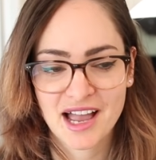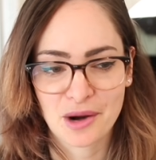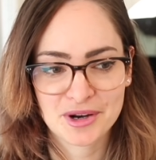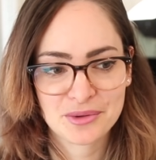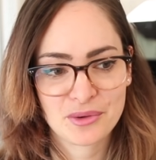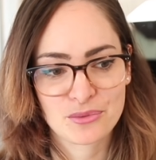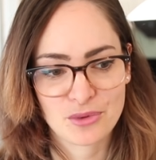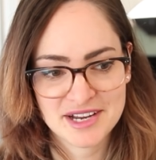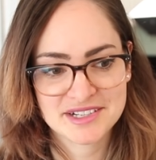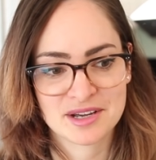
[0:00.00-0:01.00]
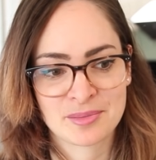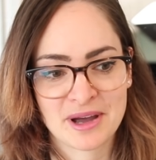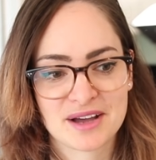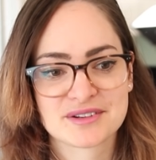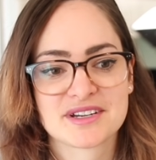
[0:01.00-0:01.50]
I really want to write
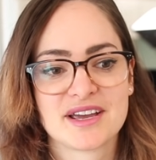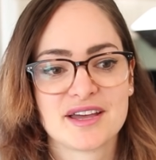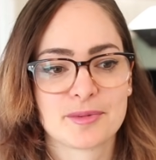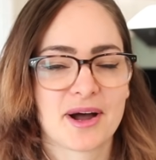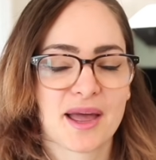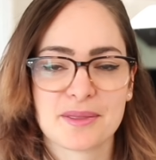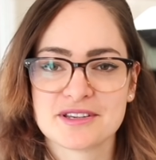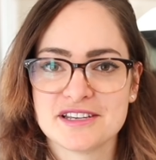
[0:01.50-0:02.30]
about the behind the